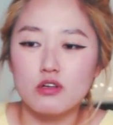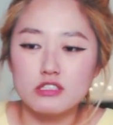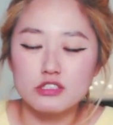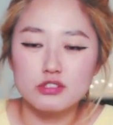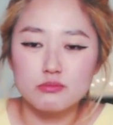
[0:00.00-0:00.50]

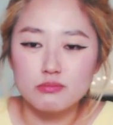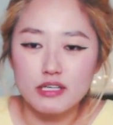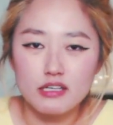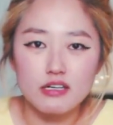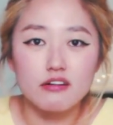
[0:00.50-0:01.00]
wanting to
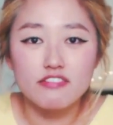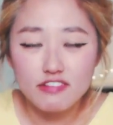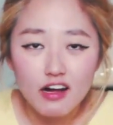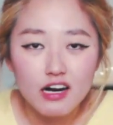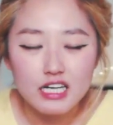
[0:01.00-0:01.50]
make it
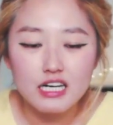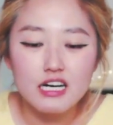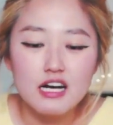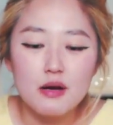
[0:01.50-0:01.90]
a vlog,